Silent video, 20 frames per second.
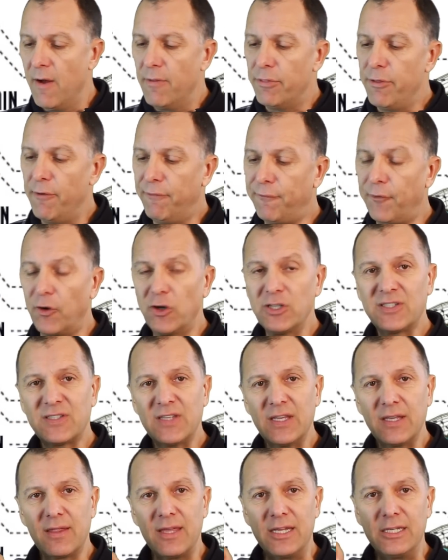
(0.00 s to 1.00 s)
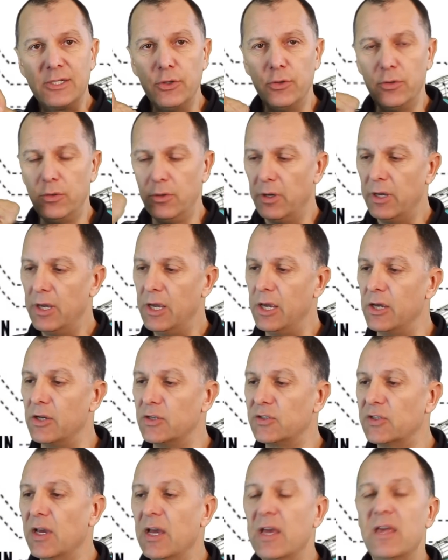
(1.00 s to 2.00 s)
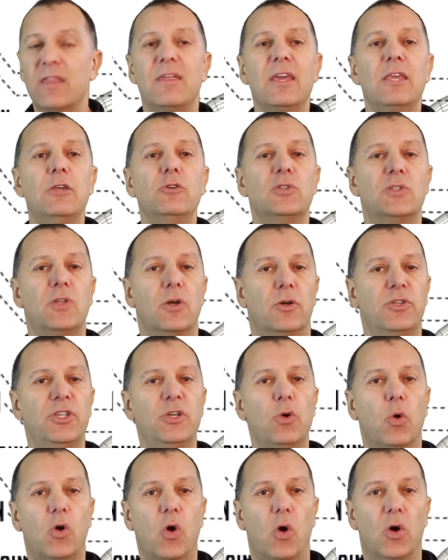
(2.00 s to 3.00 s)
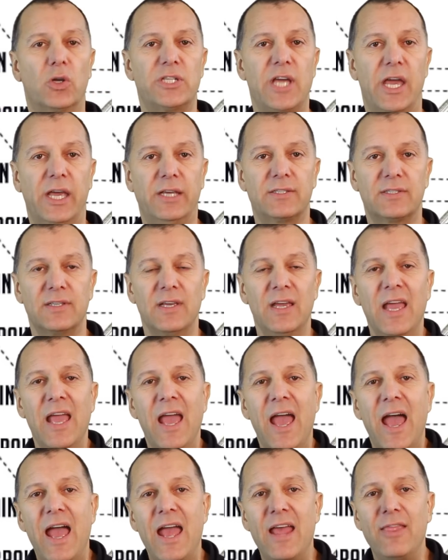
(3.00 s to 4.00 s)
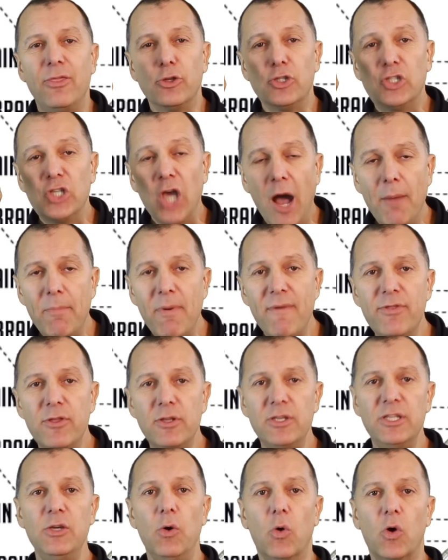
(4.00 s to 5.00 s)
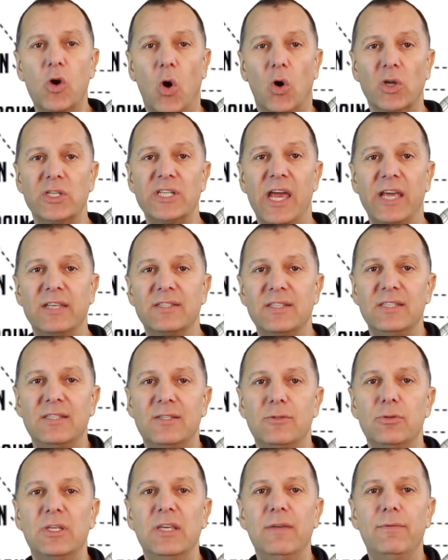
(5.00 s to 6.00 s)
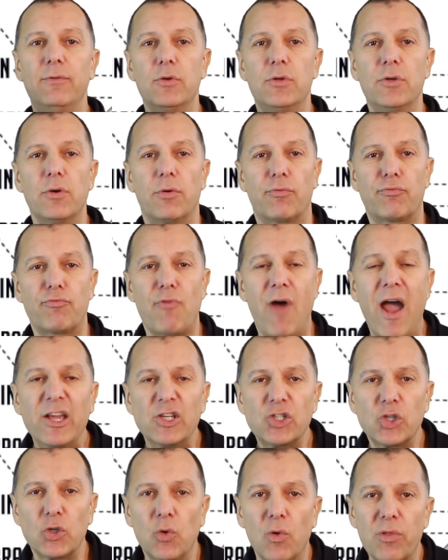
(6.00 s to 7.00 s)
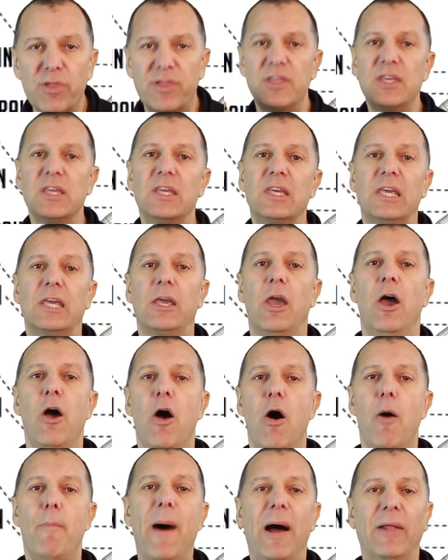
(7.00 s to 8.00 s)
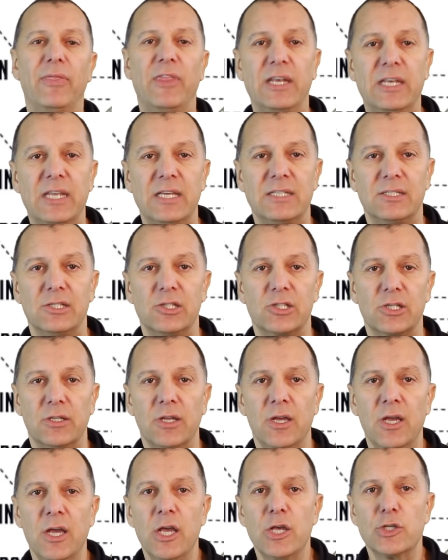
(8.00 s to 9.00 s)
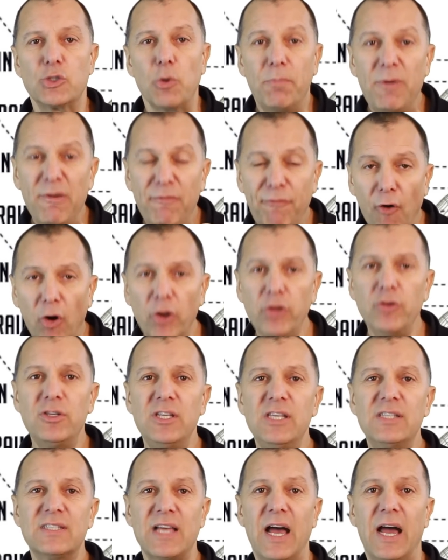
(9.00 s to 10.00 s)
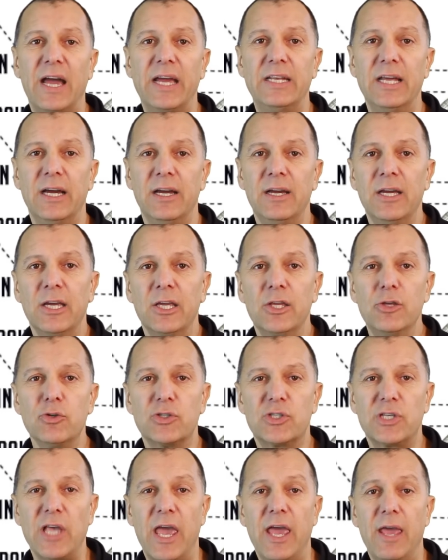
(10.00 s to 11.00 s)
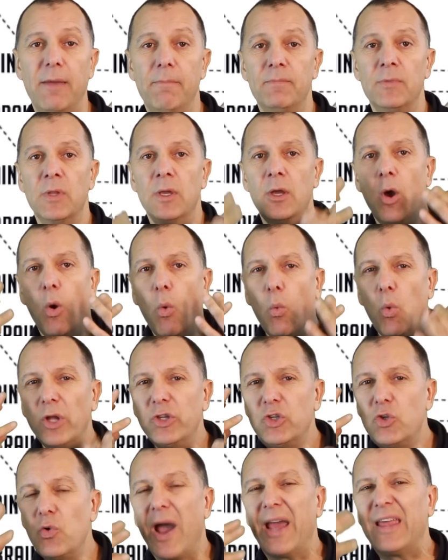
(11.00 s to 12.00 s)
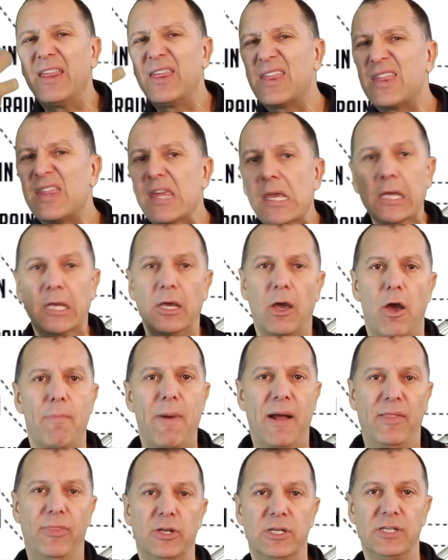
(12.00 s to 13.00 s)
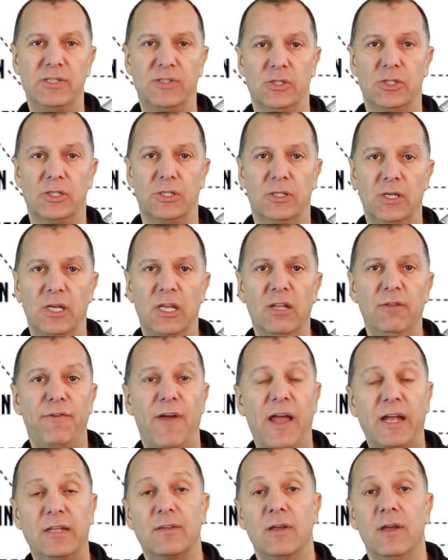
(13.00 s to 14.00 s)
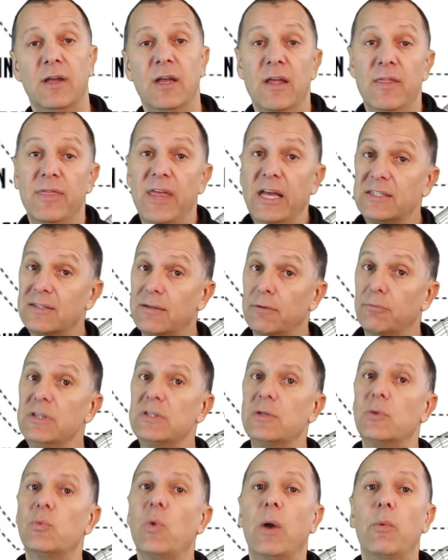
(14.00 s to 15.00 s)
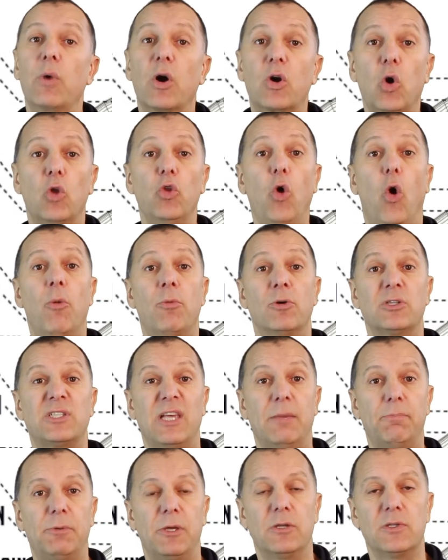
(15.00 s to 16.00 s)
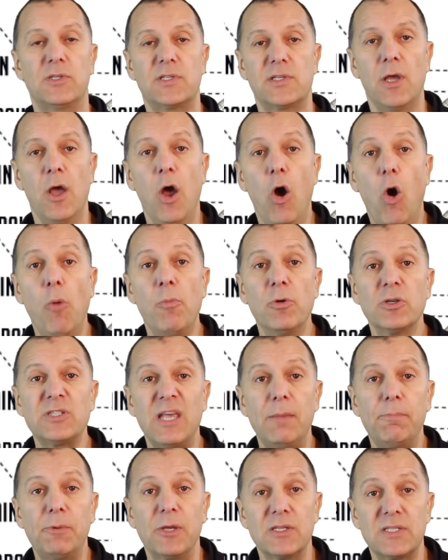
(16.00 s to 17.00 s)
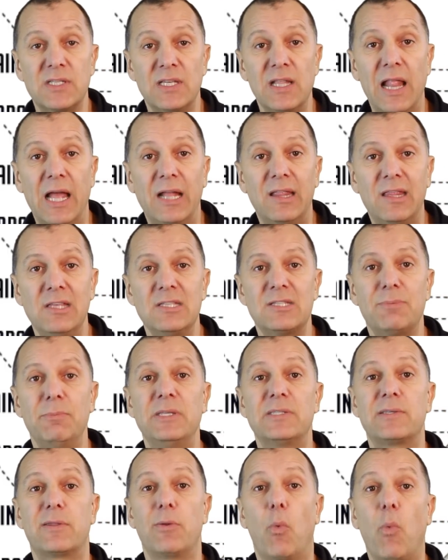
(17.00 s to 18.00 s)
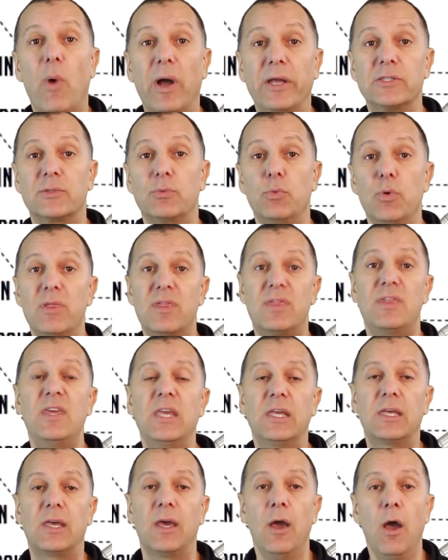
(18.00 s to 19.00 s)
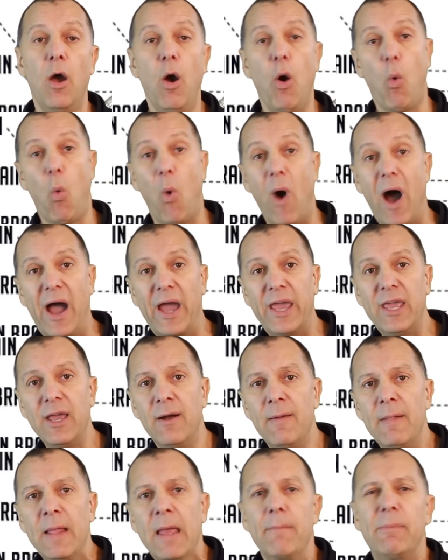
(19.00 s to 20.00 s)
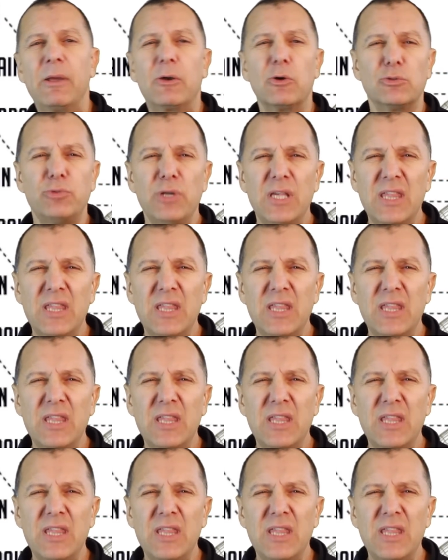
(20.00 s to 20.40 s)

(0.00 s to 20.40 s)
The first thing they do is they use their neocortex. And the job of the neocortex is to give you your rational thinking about that decision. So before you decide, you say, what do I think about the decision? In fact, that's the reason why we're called Homo sapiens. Homo sapiens in Latin means the ones who think. Why? Because we